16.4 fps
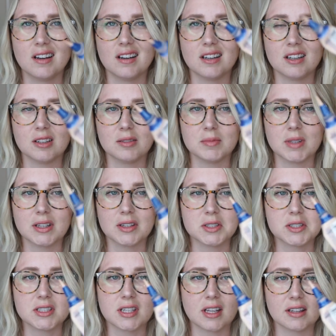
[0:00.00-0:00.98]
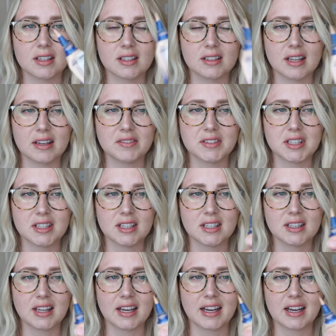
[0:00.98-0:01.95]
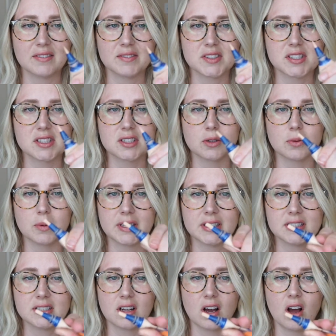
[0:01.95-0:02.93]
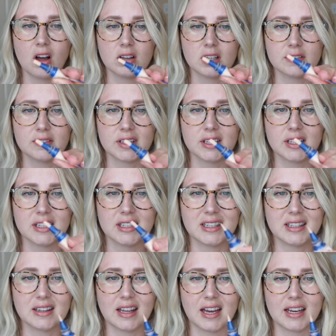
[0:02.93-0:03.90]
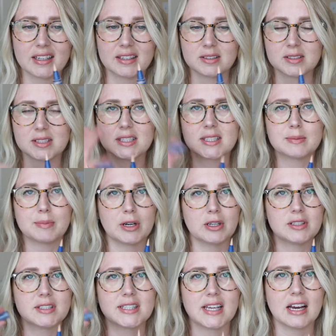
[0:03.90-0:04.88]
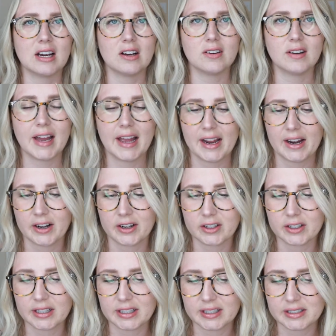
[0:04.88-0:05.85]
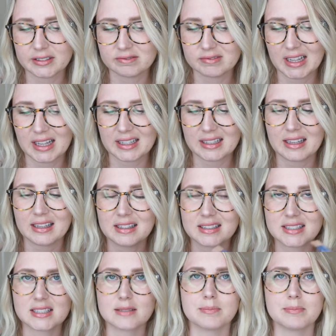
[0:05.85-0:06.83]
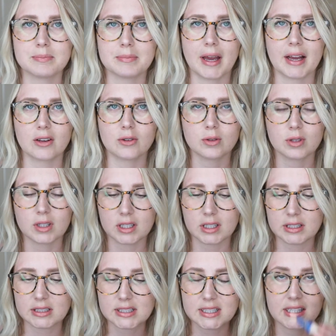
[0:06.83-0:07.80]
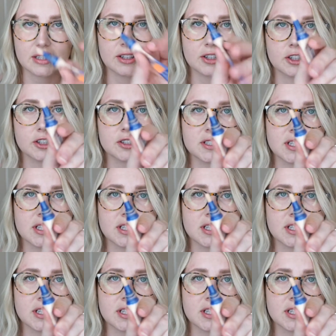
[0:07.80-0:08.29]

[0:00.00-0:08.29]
Um, there's nothing left in it. Like I've squeezed all of it and it like spurts out air and like a speckle concealer.